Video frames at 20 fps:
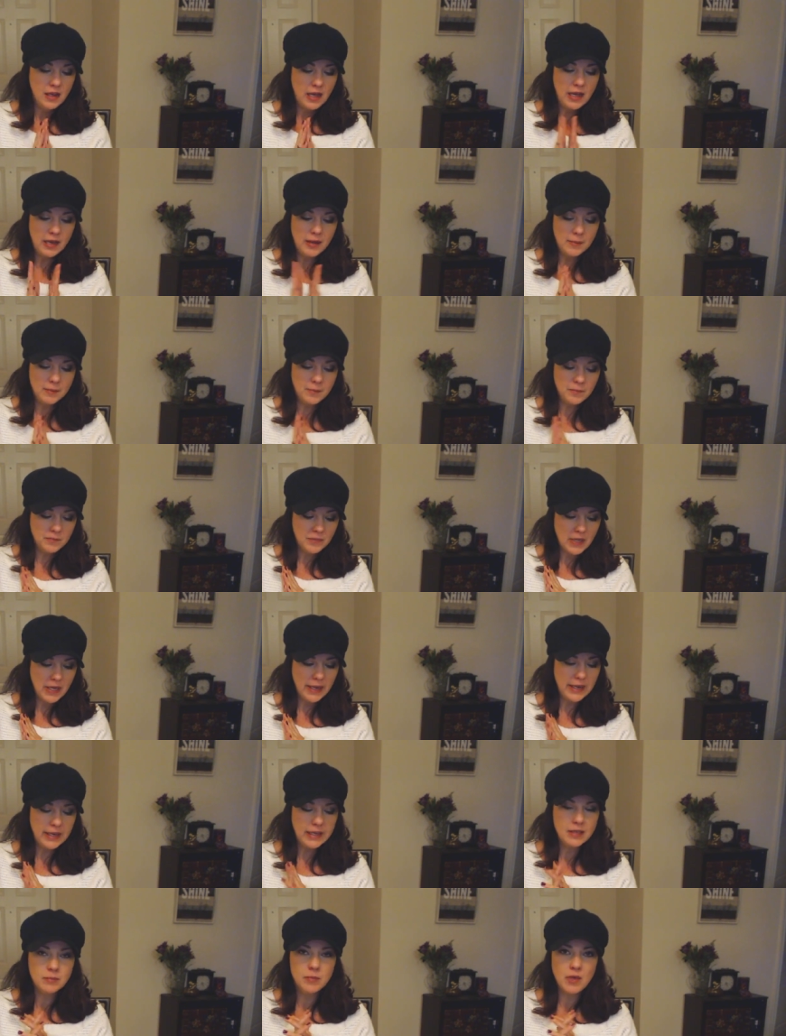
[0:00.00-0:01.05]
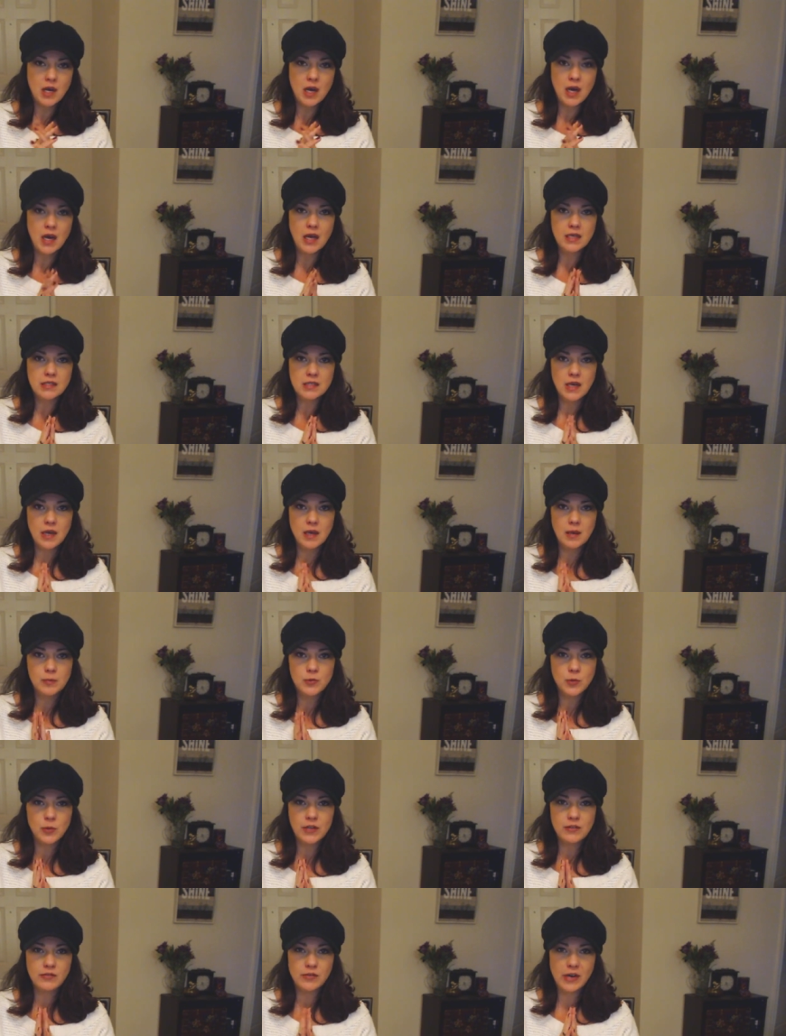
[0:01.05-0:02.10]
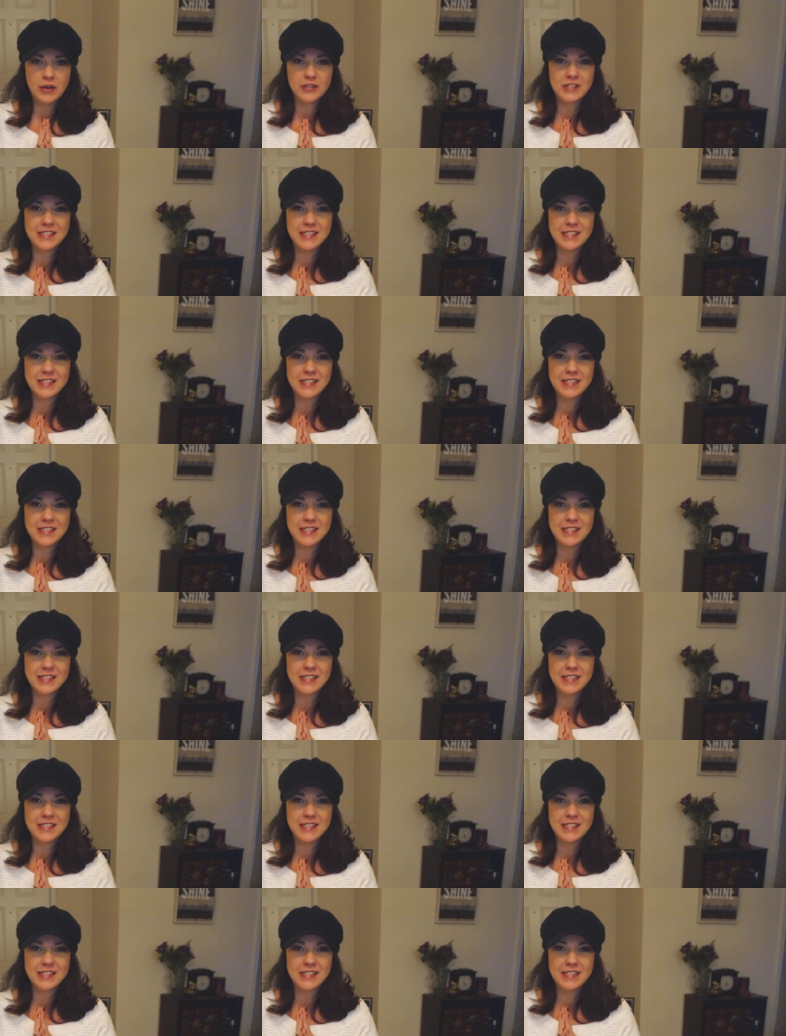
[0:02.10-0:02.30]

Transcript: Um, I am not up 24